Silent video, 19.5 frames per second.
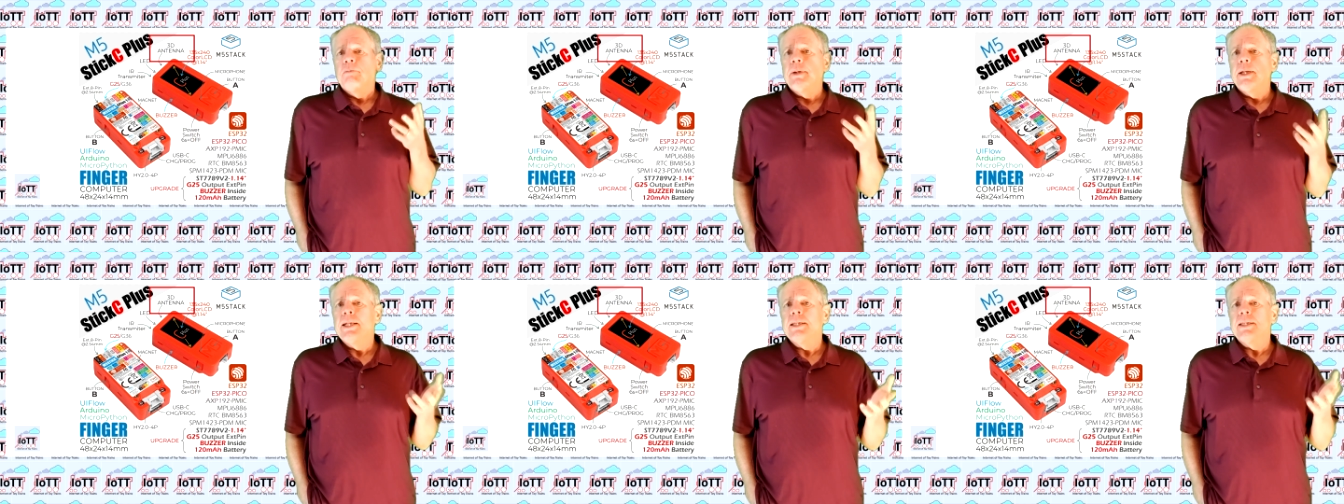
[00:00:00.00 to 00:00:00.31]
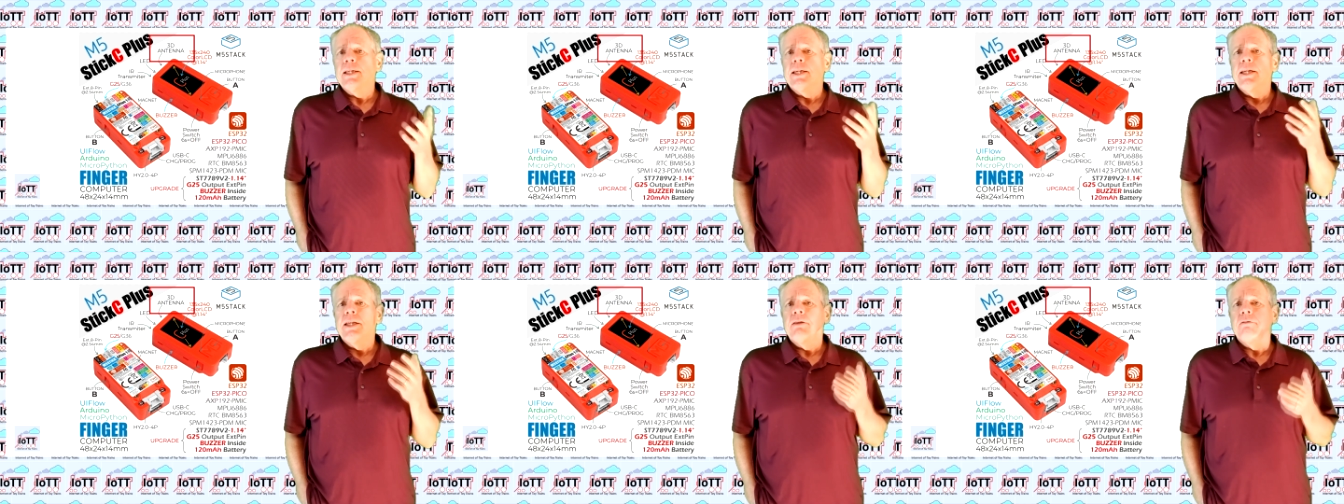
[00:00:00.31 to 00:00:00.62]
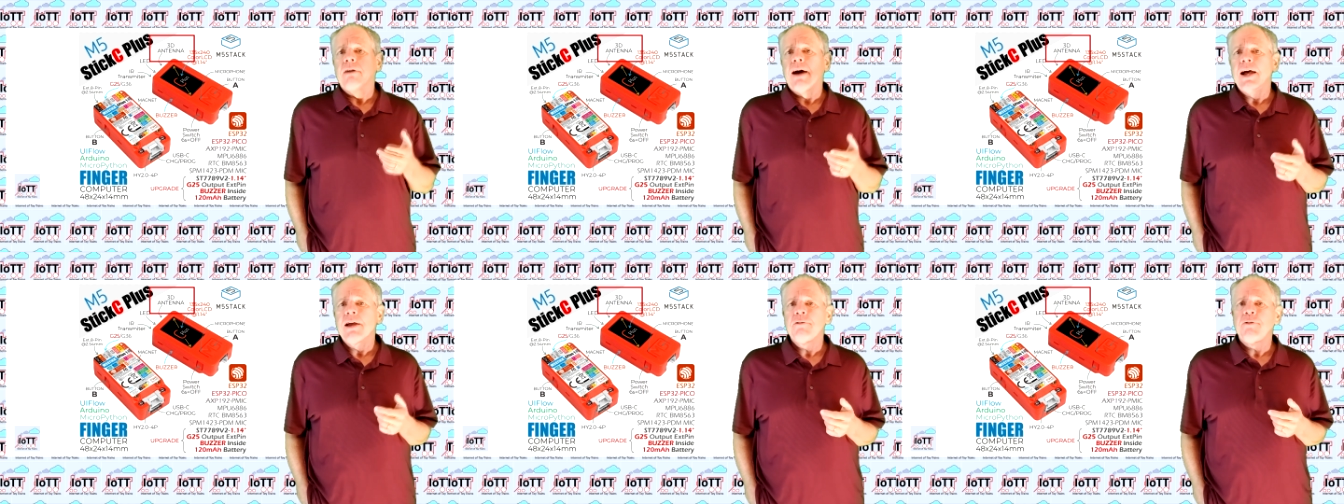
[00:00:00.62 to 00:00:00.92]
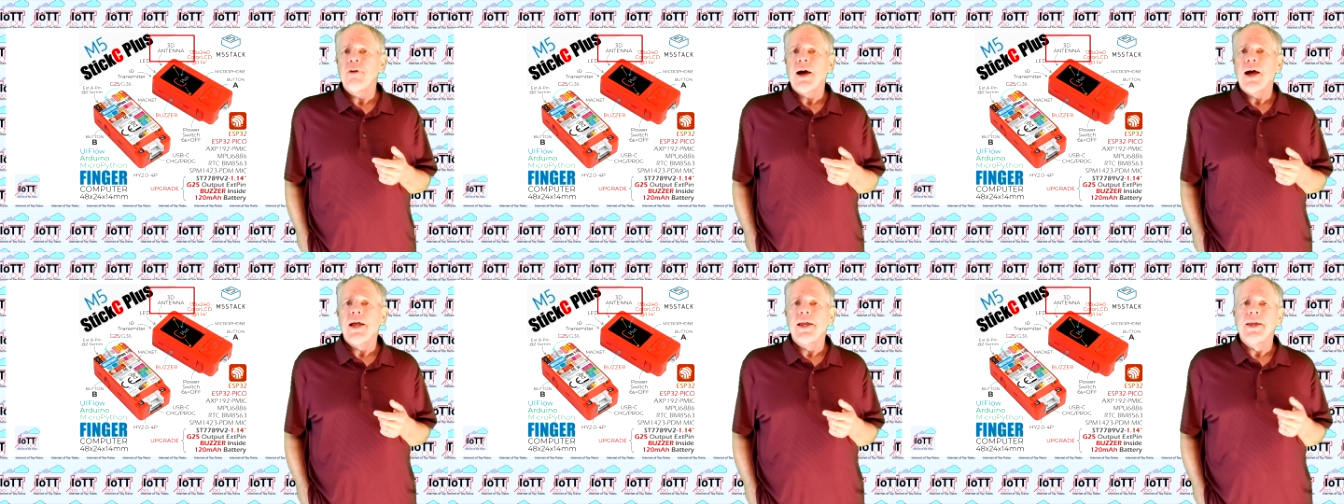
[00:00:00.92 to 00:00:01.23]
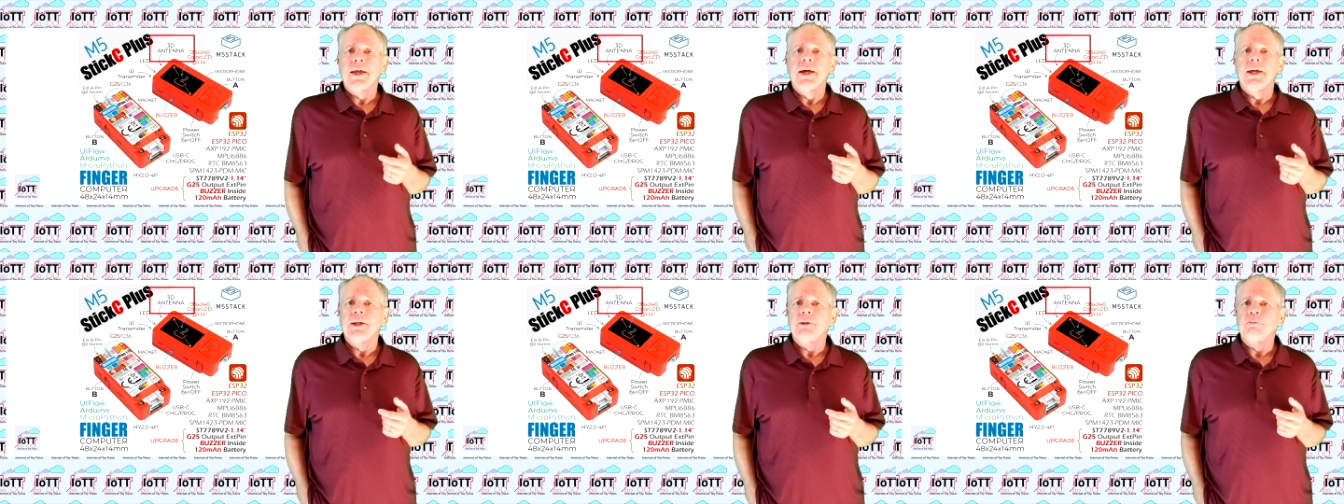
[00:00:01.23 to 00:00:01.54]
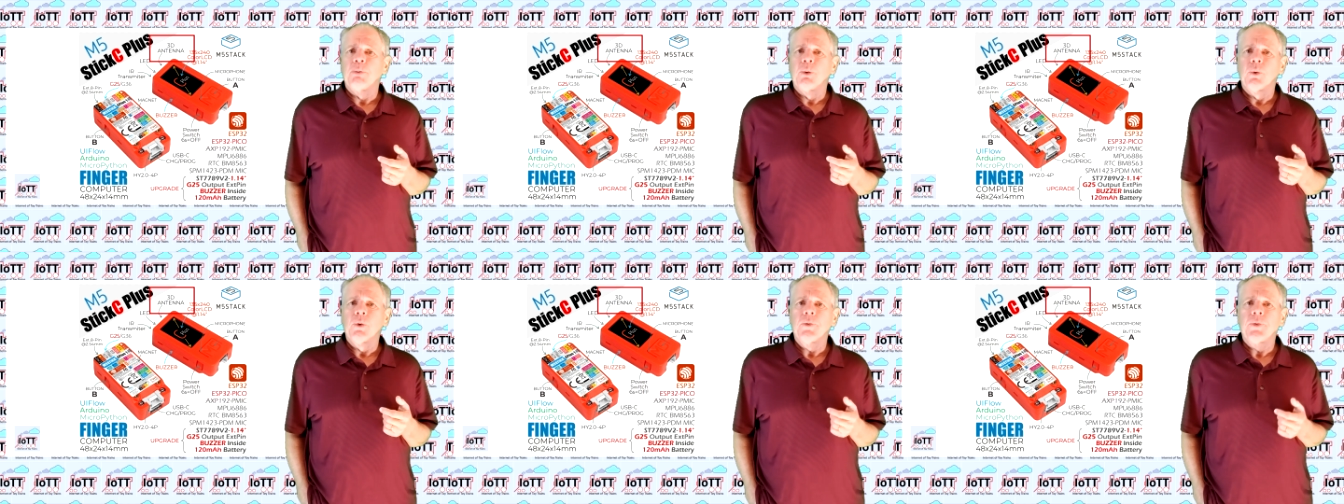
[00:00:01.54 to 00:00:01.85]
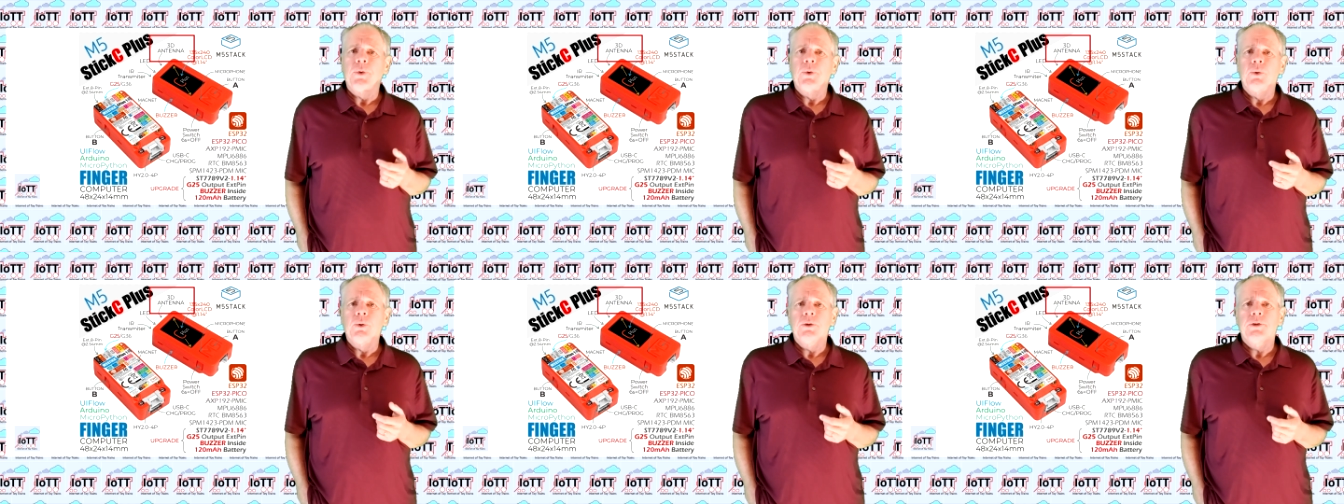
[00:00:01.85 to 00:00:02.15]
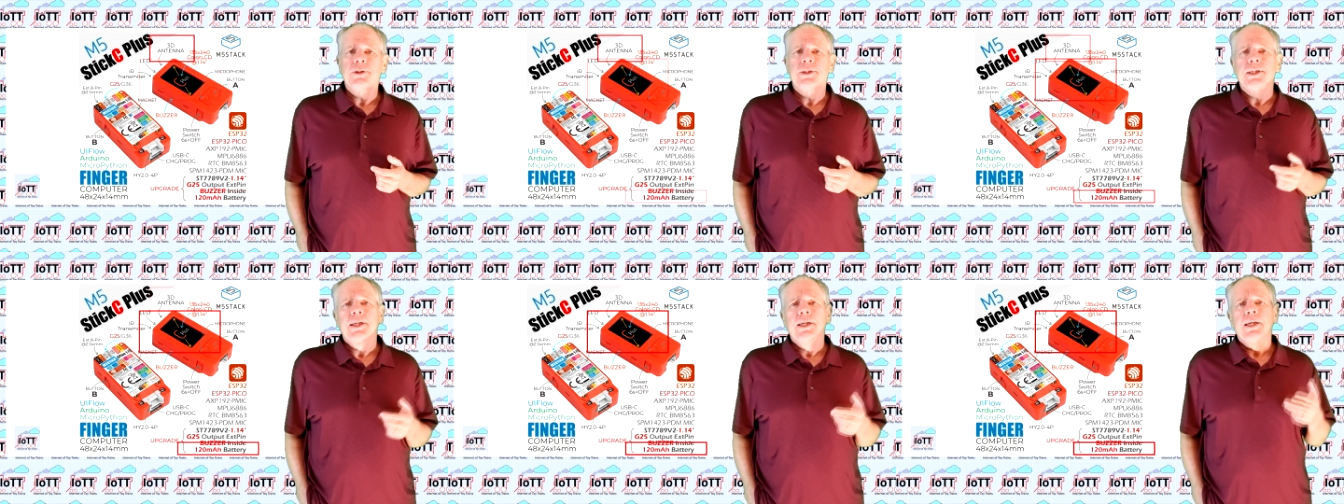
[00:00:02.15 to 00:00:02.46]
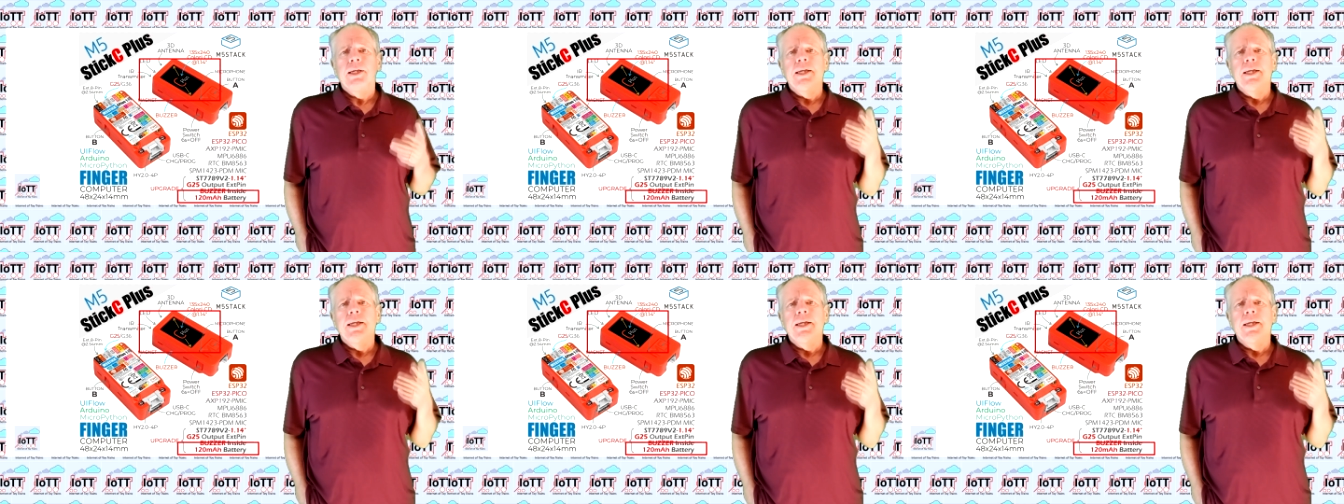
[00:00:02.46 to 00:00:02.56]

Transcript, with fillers: built in Wi-Fi and Bluetooth,